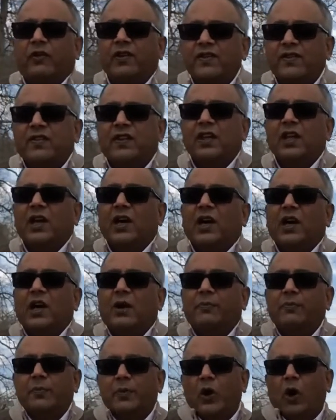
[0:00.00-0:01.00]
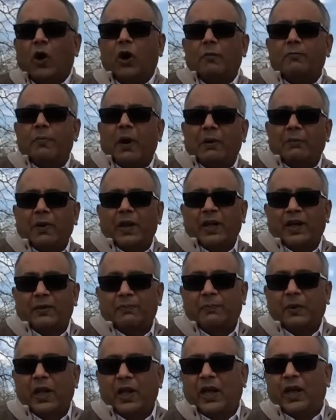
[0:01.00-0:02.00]
riskier pure
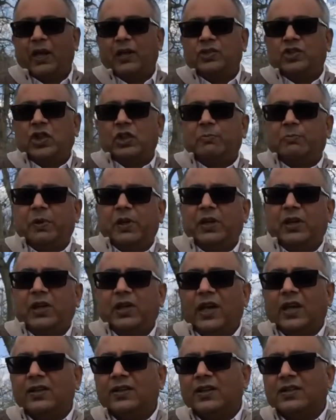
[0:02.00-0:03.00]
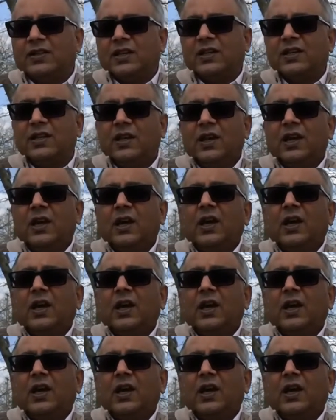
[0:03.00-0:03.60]
public play GP entity